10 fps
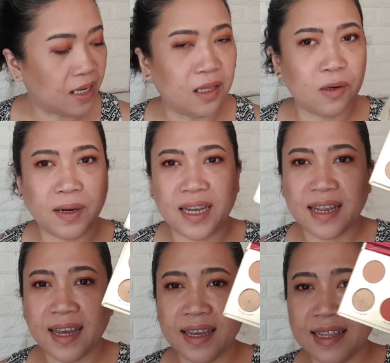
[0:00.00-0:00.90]
yellow and
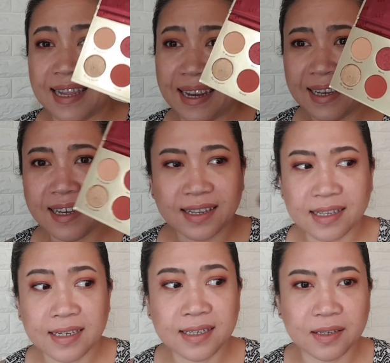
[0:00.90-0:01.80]
I like it.
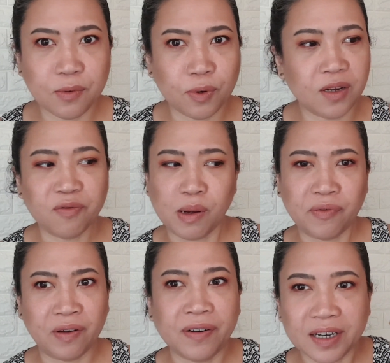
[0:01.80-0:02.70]
This is one of my
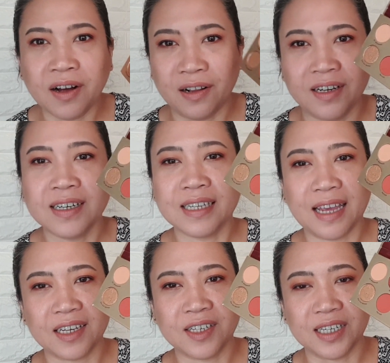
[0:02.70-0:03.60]
favorite colors
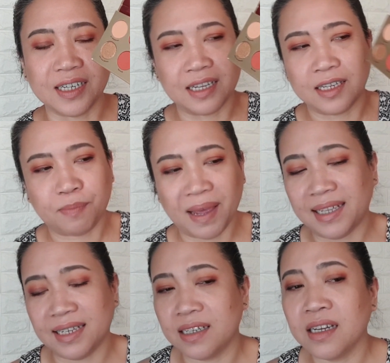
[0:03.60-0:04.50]
actually in this
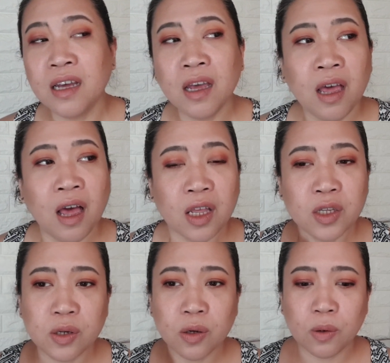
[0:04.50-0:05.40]
palette.
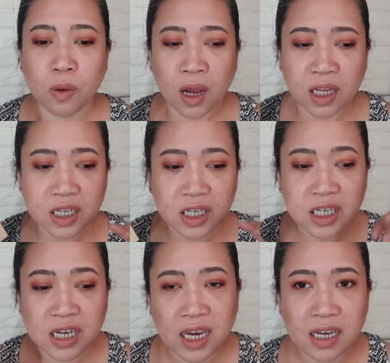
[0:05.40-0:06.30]
So the
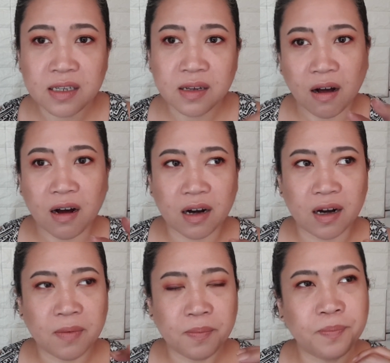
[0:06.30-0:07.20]
shades
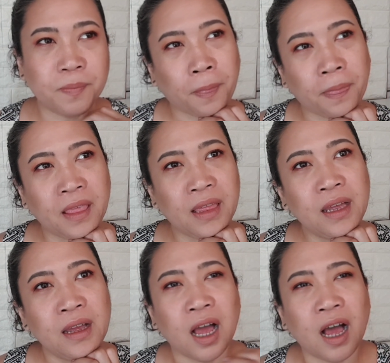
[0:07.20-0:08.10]
are,
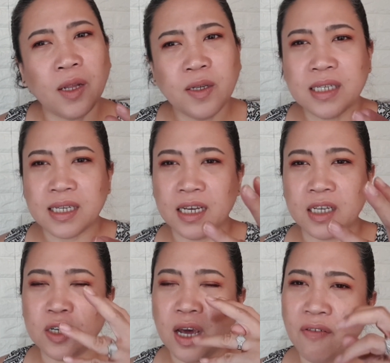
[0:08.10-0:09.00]
how do you say
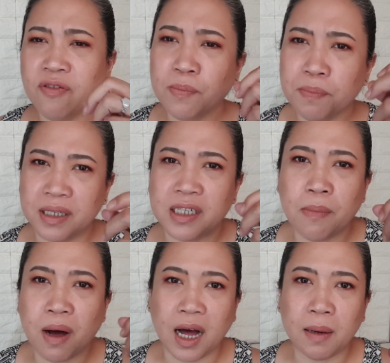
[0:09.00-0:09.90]
it, you have to build
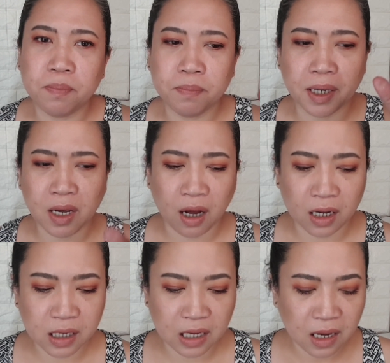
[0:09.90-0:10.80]
them up,
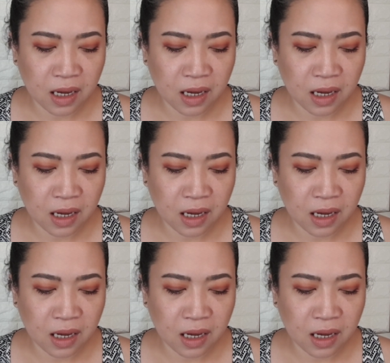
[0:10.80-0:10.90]
because